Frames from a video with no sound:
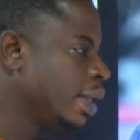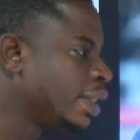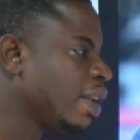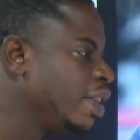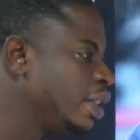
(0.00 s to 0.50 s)

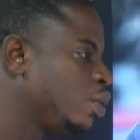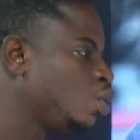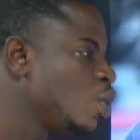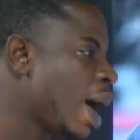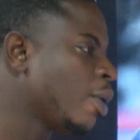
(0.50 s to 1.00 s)

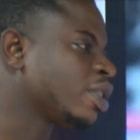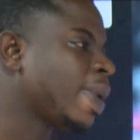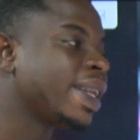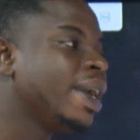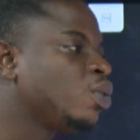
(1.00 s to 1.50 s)
72 hours,
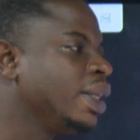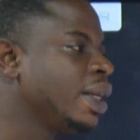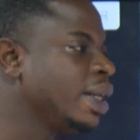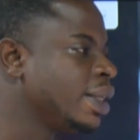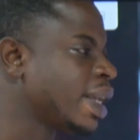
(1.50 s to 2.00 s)
but
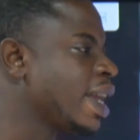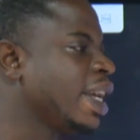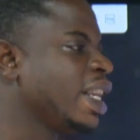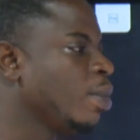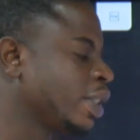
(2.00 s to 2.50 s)
20 days
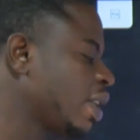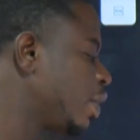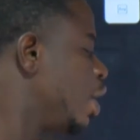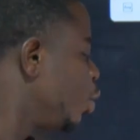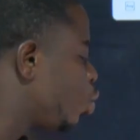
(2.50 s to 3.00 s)
and there was
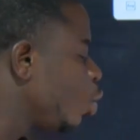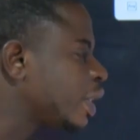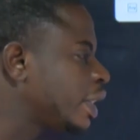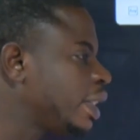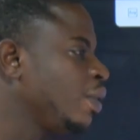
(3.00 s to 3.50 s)
7. So
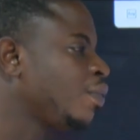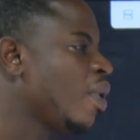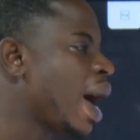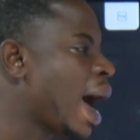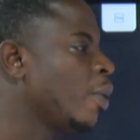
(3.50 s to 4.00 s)

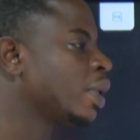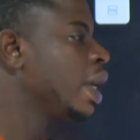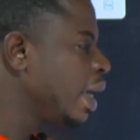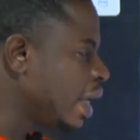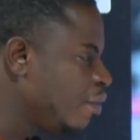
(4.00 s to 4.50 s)
64 hours.
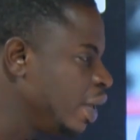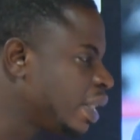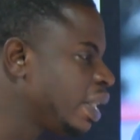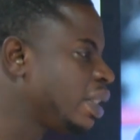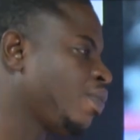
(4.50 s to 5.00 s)
In every
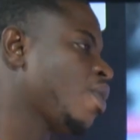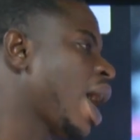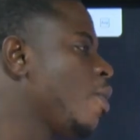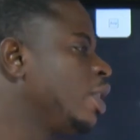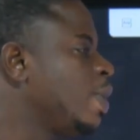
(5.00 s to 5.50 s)

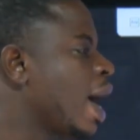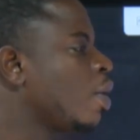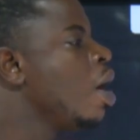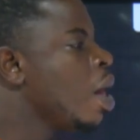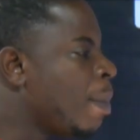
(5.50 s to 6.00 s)
64 hours,
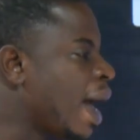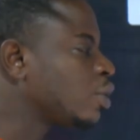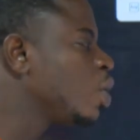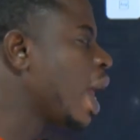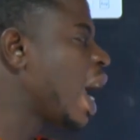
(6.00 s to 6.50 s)

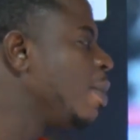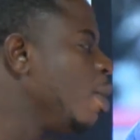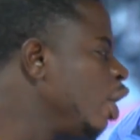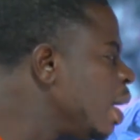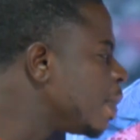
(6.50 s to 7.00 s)
Barcelona
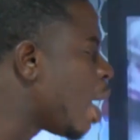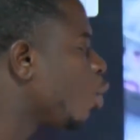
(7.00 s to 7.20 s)
ABOU game now.